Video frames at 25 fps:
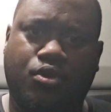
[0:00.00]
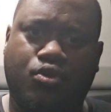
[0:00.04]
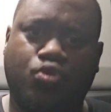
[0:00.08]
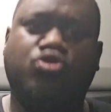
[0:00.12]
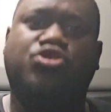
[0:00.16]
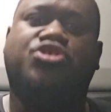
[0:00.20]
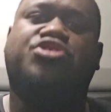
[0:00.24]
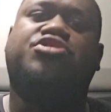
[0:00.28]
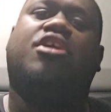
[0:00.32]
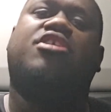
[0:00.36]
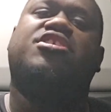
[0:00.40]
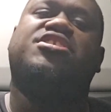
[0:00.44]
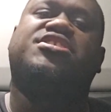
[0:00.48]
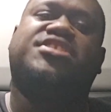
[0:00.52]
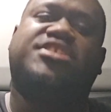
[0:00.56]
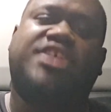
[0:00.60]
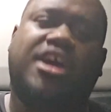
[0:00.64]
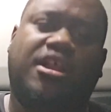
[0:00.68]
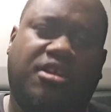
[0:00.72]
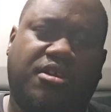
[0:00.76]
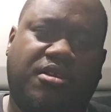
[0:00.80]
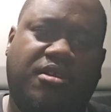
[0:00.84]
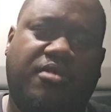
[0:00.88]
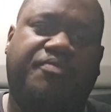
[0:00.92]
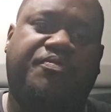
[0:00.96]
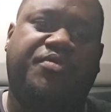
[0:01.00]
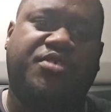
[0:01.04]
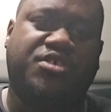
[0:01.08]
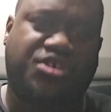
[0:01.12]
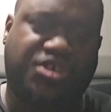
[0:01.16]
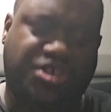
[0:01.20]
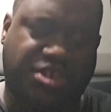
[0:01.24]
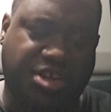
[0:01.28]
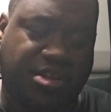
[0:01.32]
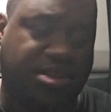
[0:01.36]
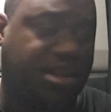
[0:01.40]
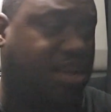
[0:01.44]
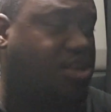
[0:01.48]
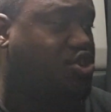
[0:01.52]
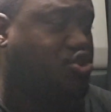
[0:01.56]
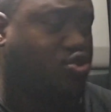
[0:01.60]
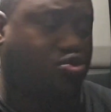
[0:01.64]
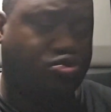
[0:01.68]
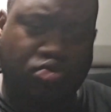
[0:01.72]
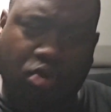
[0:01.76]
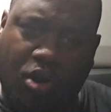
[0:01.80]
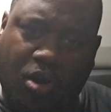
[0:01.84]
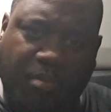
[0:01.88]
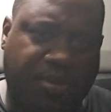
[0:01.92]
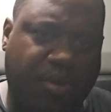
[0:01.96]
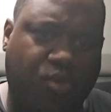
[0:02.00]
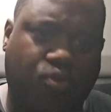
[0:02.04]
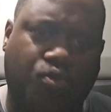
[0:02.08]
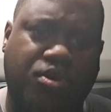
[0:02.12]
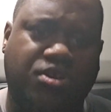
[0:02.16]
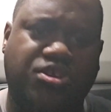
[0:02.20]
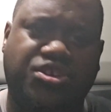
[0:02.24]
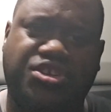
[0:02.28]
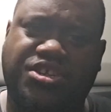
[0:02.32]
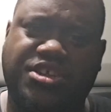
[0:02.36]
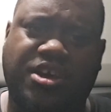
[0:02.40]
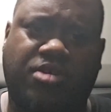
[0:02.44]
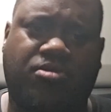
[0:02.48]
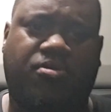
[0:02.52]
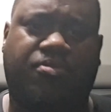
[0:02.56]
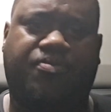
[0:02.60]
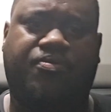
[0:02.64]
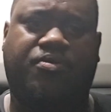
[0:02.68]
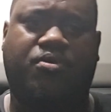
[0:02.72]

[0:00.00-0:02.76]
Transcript: You start selling for shit that you normally wouldn't settle